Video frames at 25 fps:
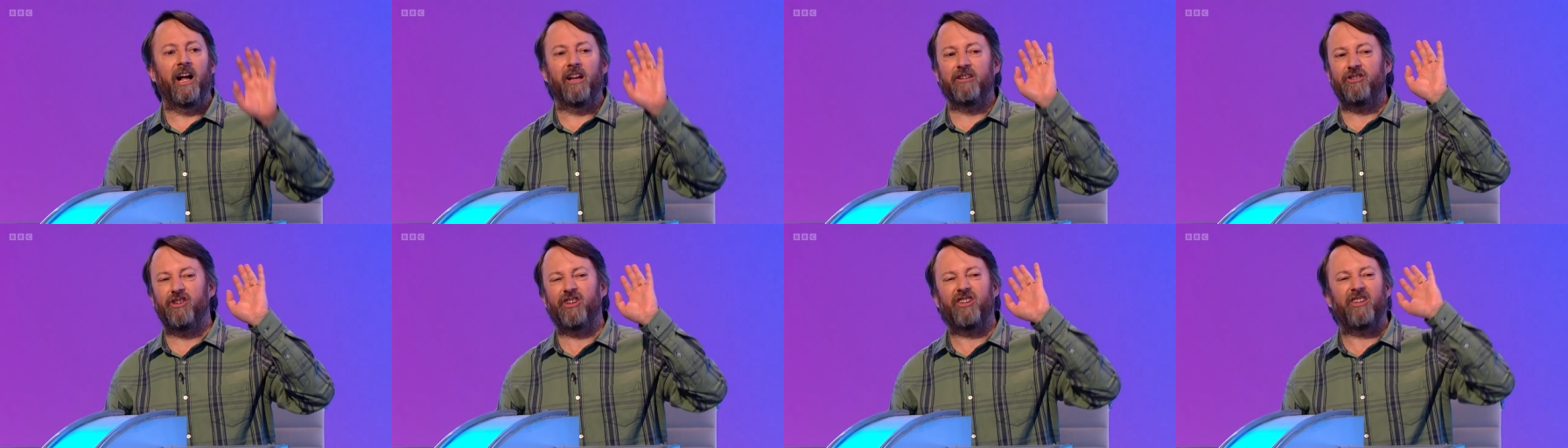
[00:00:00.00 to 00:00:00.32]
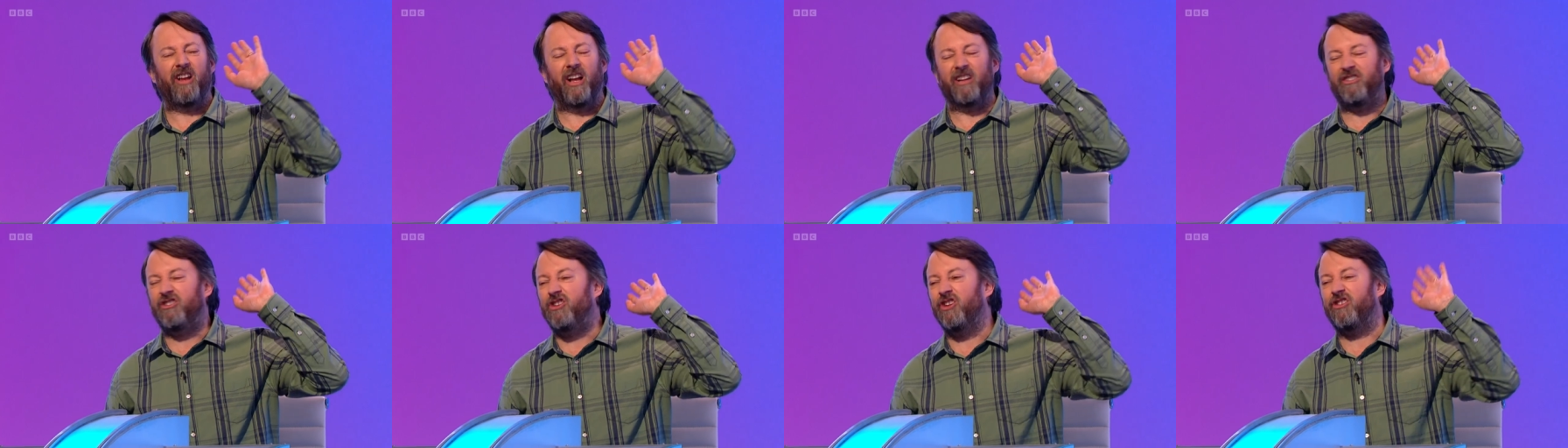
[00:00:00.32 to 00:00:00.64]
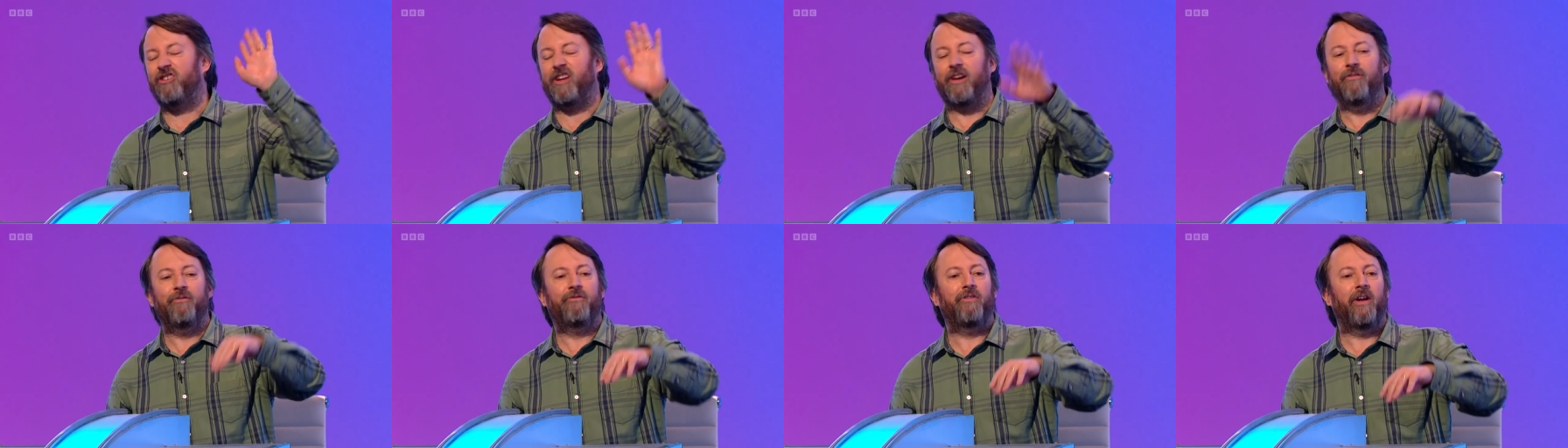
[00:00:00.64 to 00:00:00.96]
I'll just, I'll
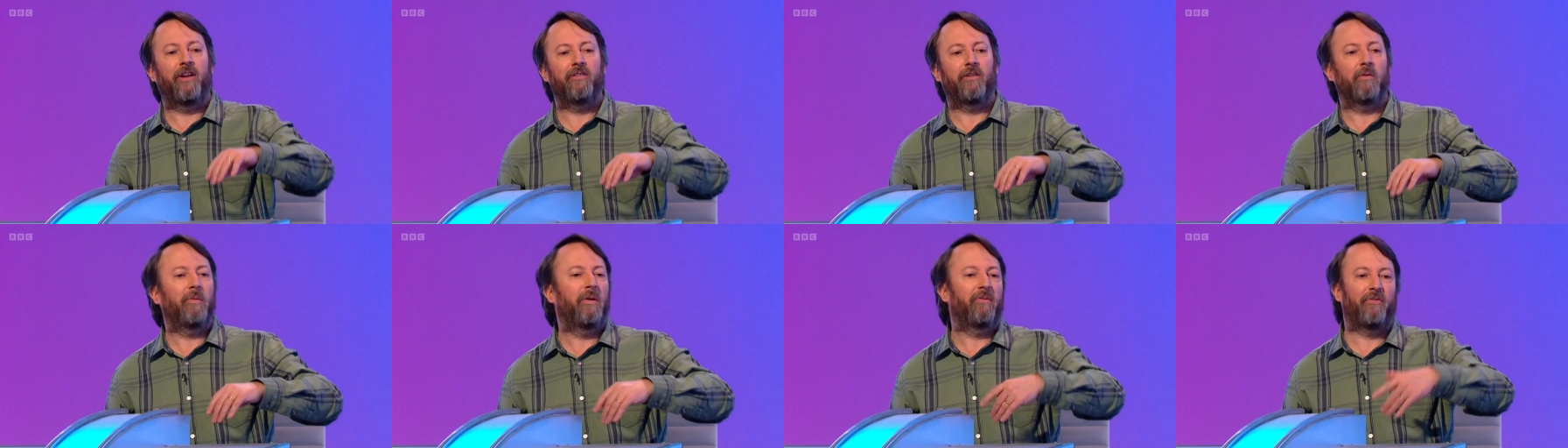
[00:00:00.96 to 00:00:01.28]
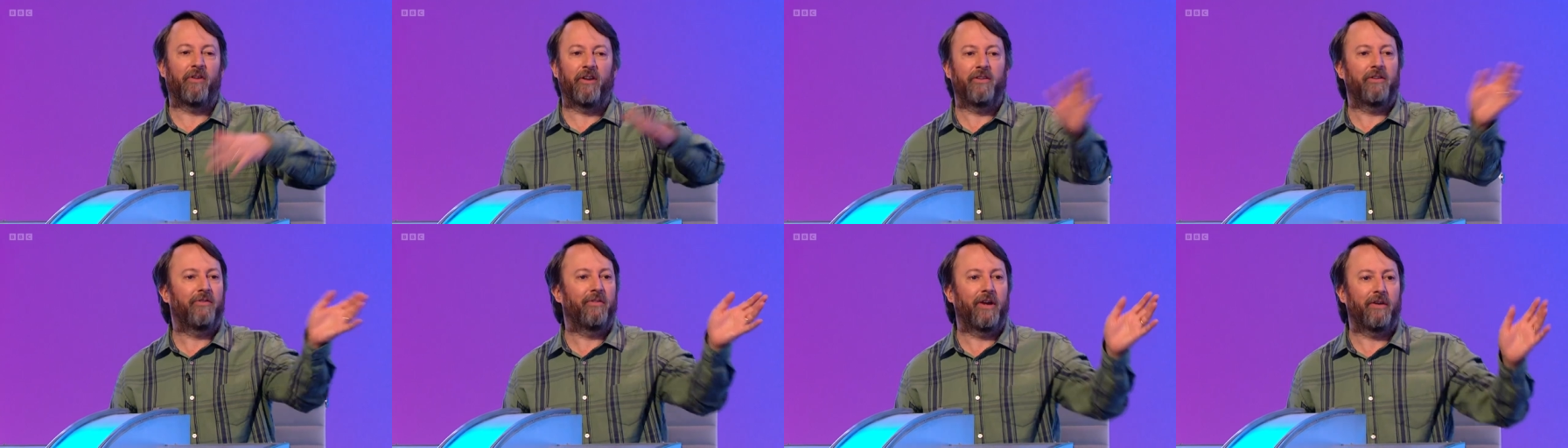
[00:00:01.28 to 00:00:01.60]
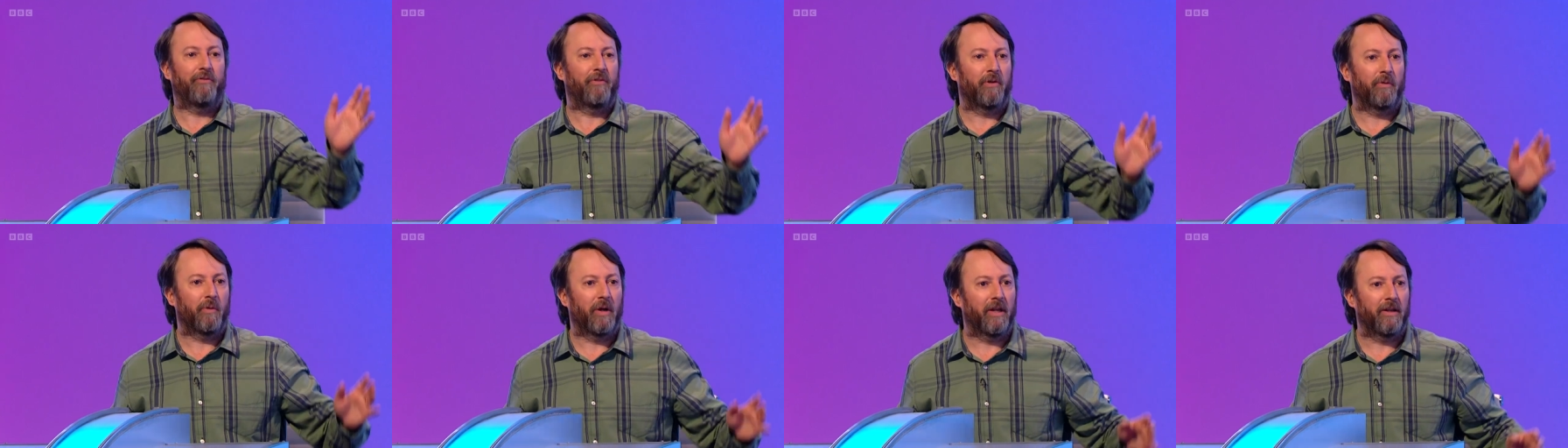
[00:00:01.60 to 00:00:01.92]
just confront him in front of
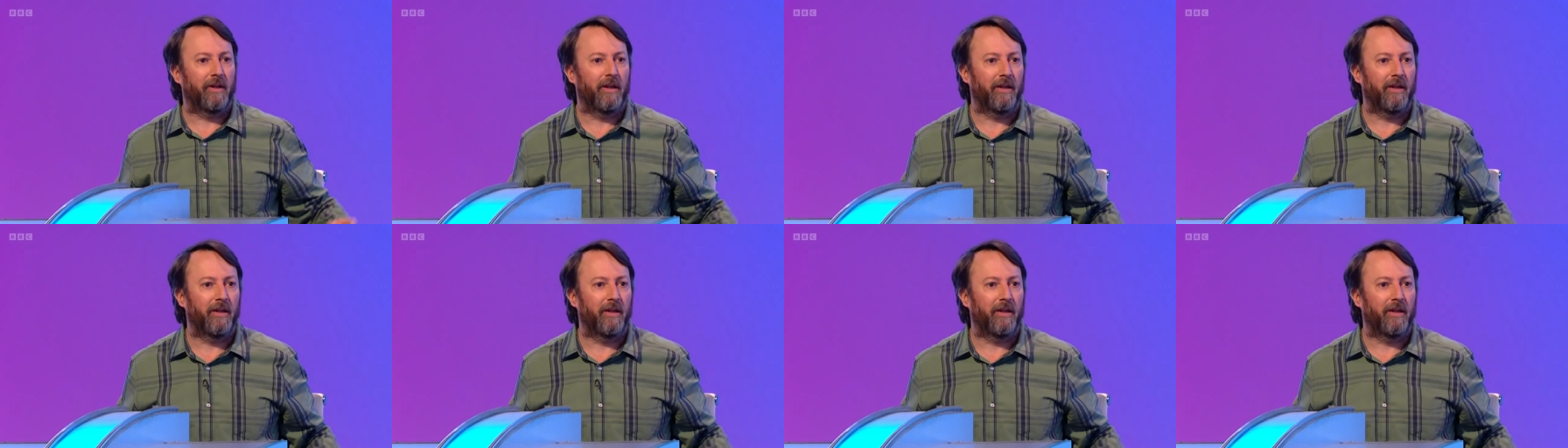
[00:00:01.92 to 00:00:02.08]
everyone.